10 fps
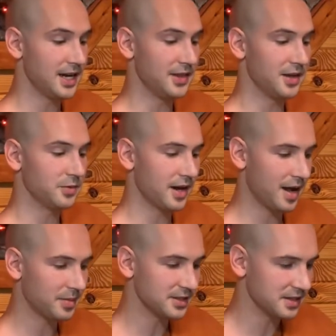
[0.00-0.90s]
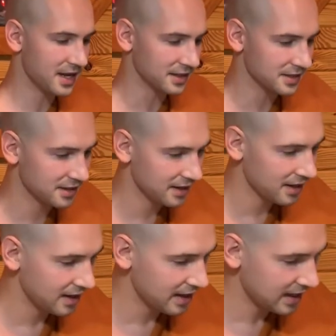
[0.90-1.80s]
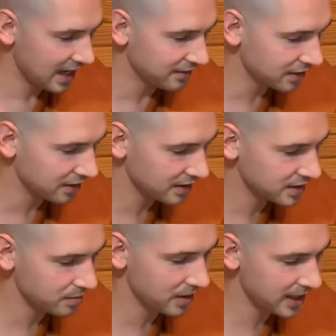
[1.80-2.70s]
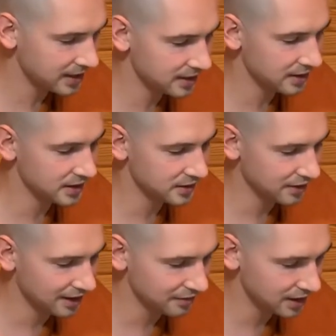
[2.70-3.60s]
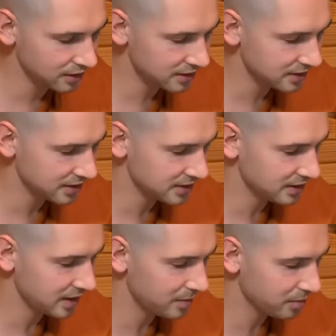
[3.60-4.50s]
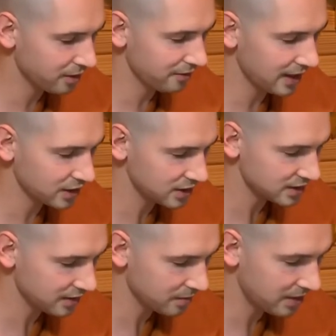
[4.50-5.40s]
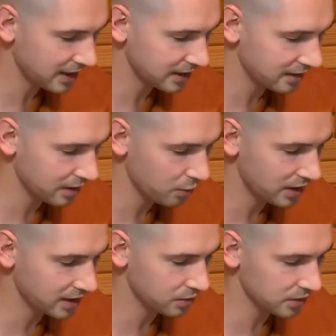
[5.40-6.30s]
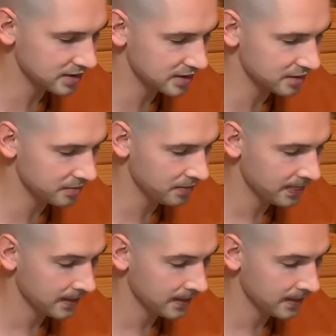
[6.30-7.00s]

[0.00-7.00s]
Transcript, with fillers: And then what happens next? Having thus abandoned these 5 hindrances, imperfections of the mind that weaken wisdom,